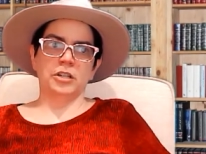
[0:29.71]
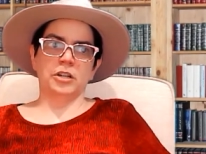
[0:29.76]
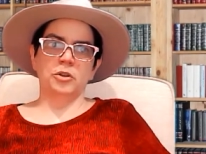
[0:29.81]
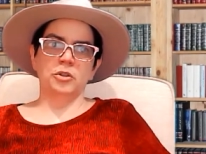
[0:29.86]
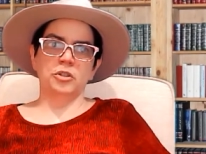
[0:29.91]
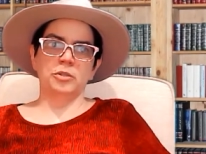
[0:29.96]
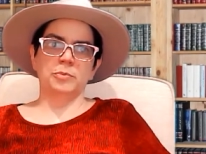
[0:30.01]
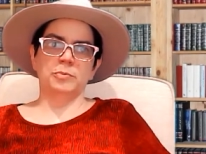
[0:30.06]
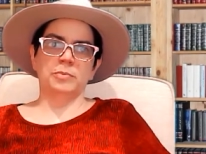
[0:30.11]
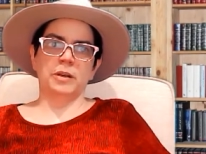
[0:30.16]

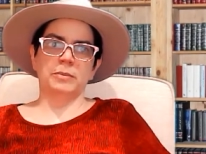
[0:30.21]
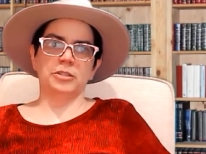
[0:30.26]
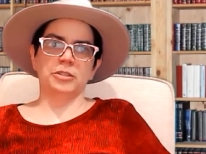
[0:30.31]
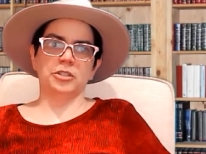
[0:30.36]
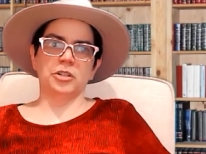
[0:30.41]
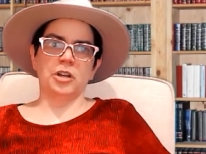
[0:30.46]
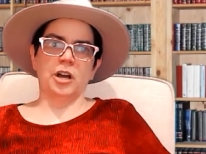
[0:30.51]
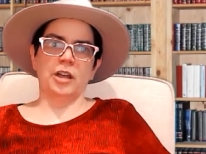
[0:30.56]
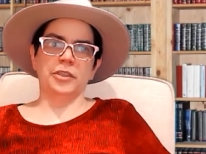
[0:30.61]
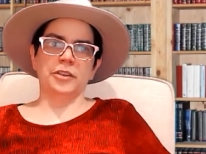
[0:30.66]
coach,
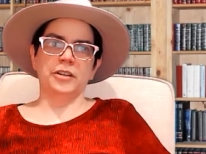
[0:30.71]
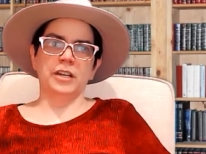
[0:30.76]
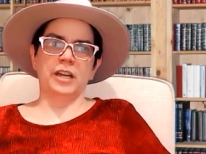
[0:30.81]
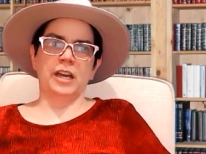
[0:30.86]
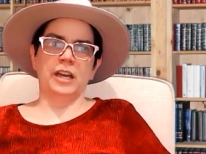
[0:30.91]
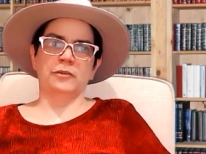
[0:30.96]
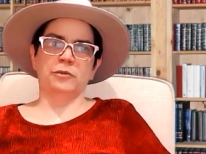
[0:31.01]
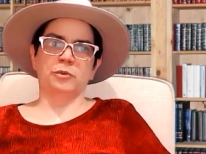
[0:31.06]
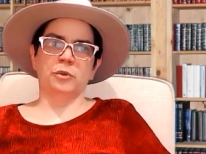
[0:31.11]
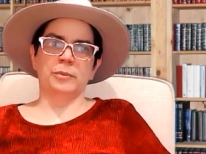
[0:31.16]
published author,
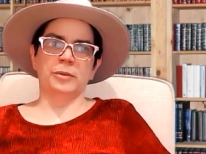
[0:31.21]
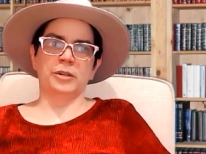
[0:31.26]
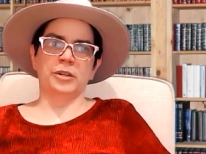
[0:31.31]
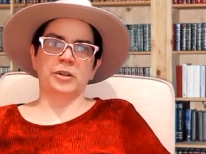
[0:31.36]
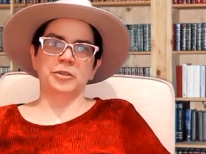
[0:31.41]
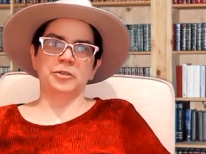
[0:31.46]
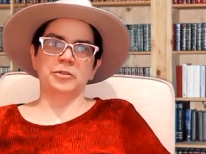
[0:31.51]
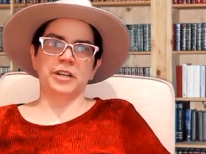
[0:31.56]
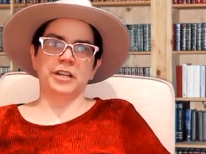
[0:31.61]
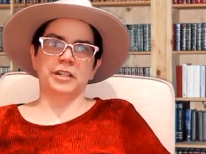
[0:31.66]
and former
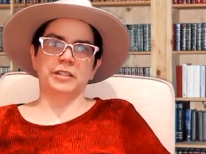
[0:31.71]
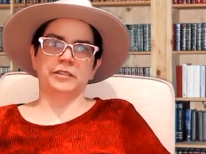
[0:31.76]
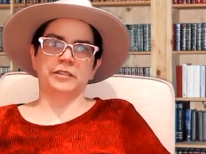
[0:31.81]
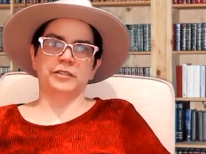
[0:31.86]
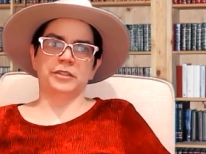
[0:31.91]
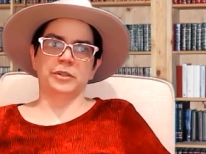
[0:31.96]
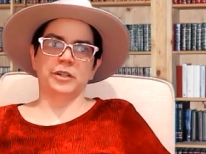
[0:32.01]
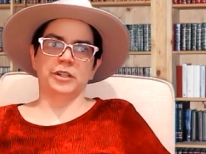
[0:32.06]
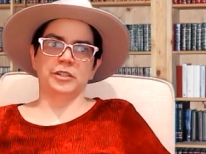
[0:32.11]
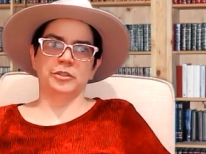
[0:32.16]
ghostwriter of
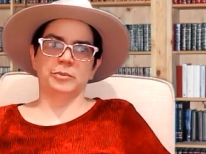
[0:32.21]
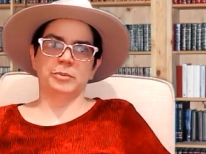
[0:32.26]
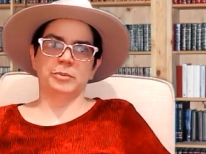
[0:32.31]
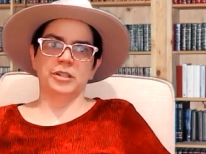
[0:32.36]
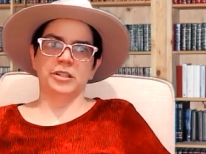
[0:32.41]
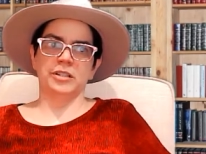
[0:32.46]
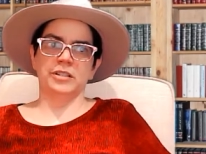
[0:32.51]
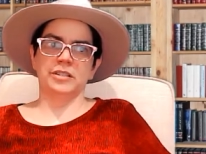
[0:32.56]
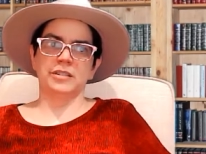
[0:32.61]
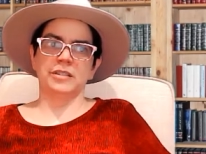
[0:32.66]
200
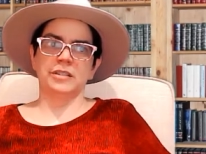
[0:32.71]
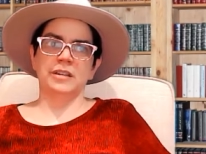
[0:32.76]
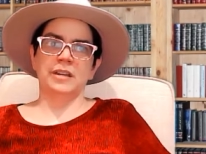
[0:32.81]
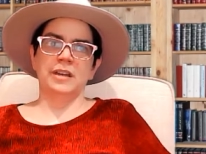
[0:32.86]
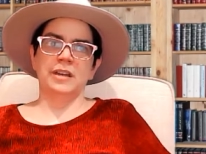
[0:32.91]
books.